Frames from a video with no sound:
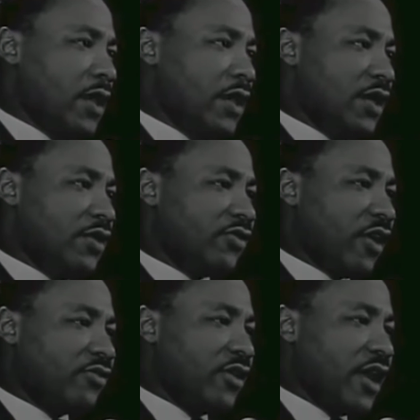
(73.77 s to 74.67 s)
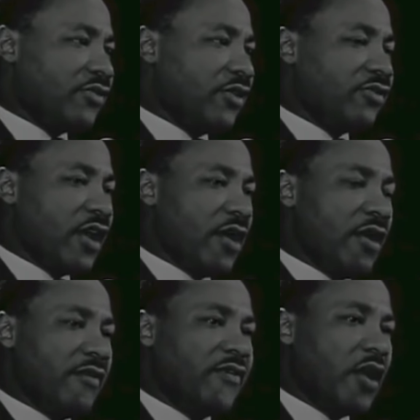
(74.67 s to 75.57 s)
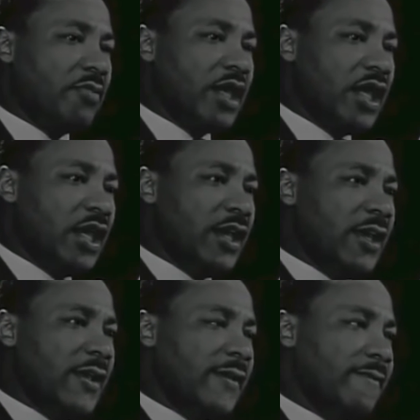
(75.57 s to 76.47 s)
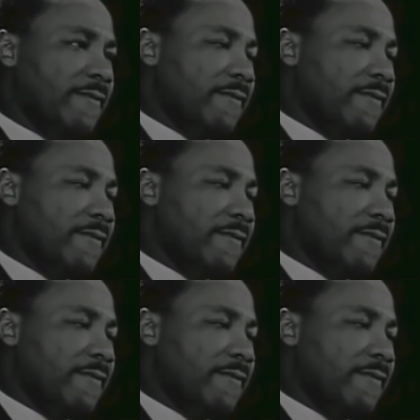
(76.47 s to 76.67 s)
it is as necessary for me